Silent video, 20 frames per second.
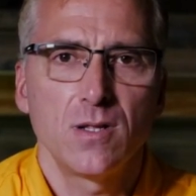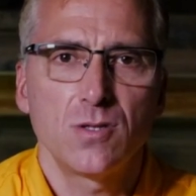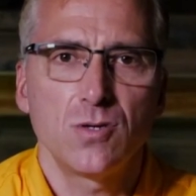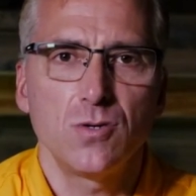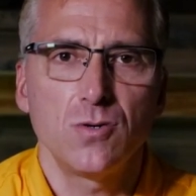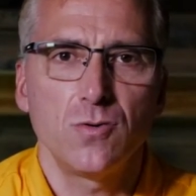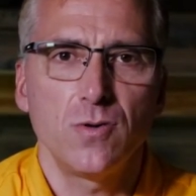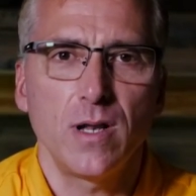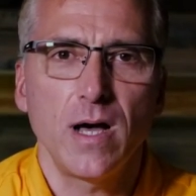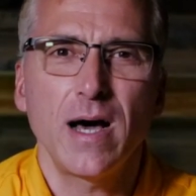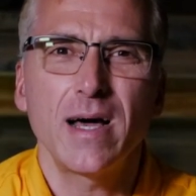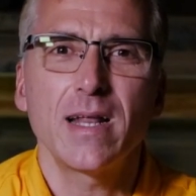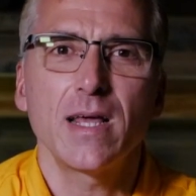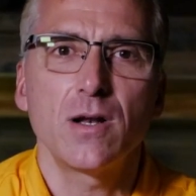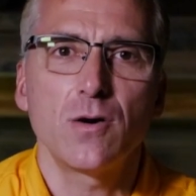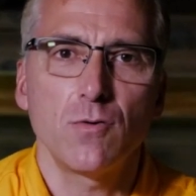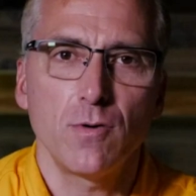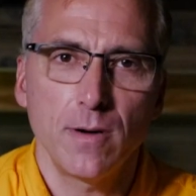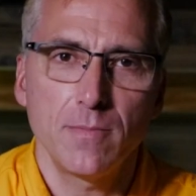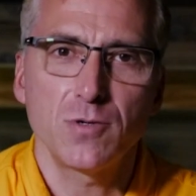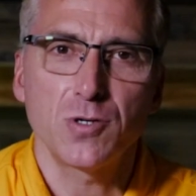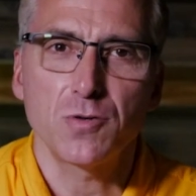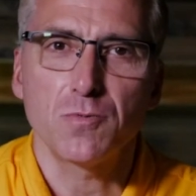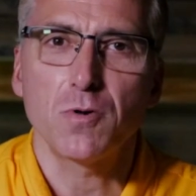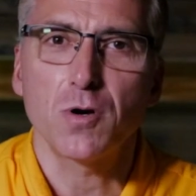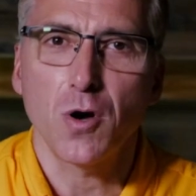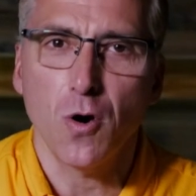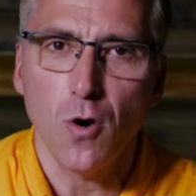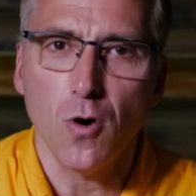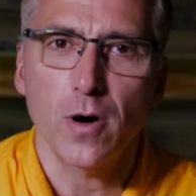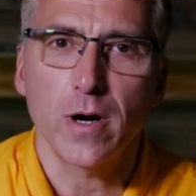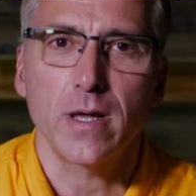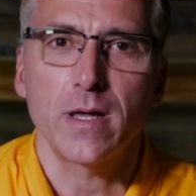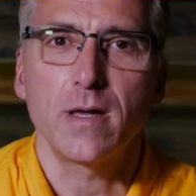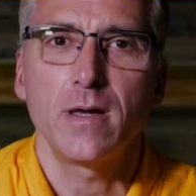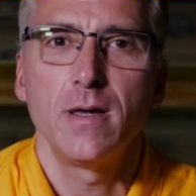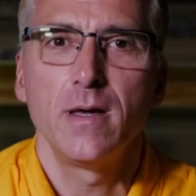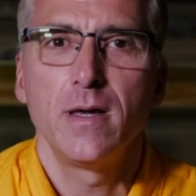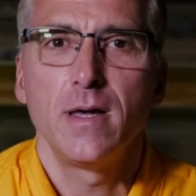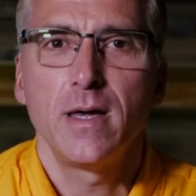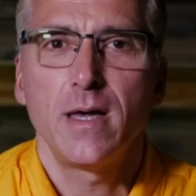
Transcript: to not interrupt your recording